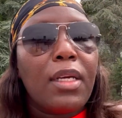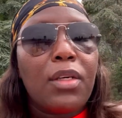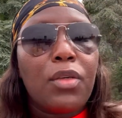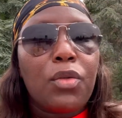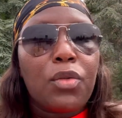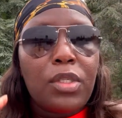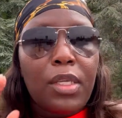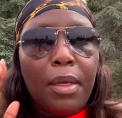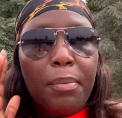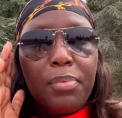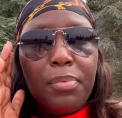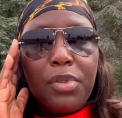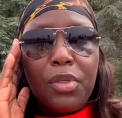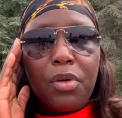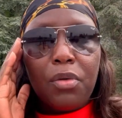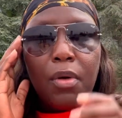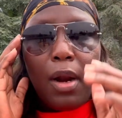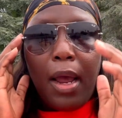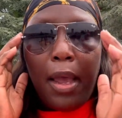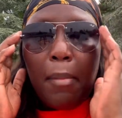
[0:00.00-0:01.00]
to
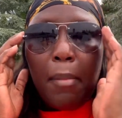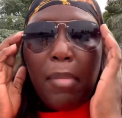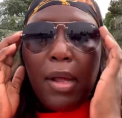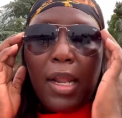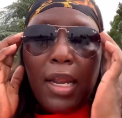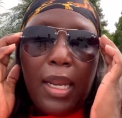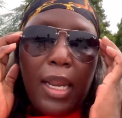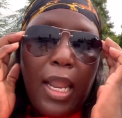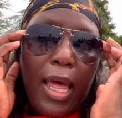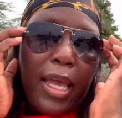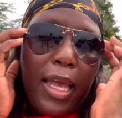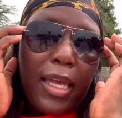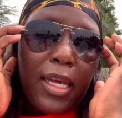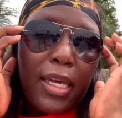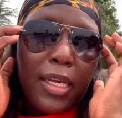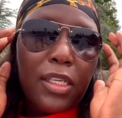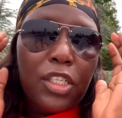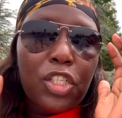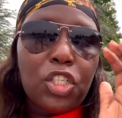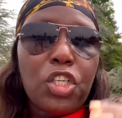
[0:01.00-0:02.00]
subscribe, like,
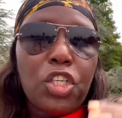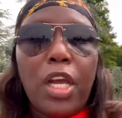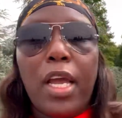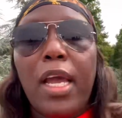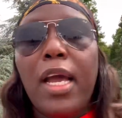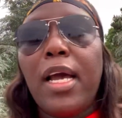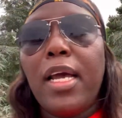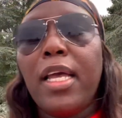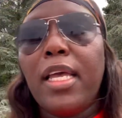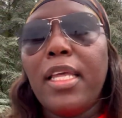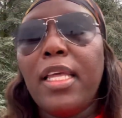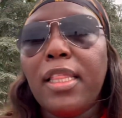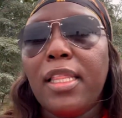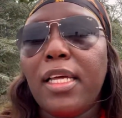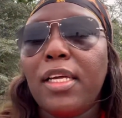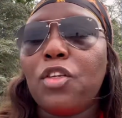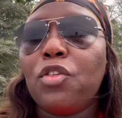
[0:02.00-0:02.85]
share, hit that